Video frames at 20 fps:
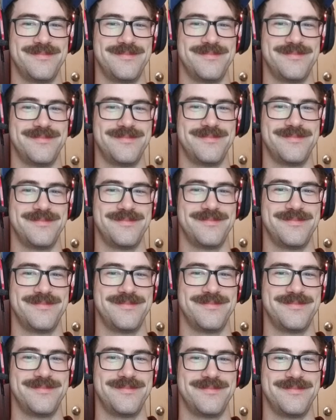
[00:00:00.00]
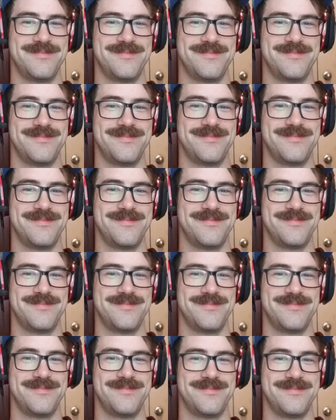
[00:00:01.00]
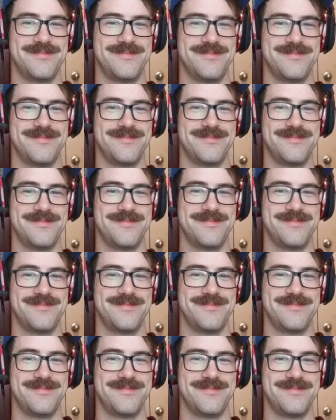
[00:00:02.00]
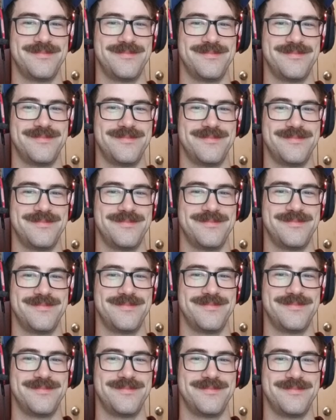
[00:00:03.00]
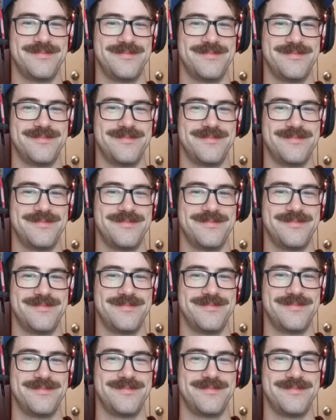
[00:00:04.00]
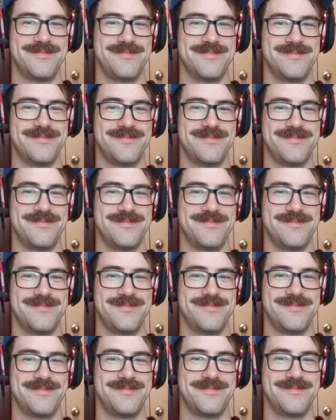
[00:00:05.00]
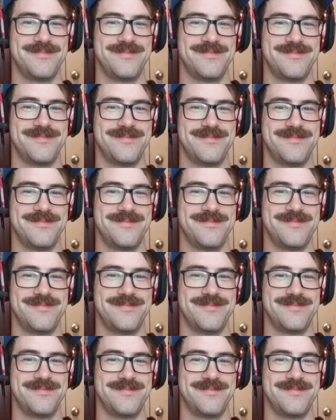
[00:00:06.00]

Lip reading: [no speech]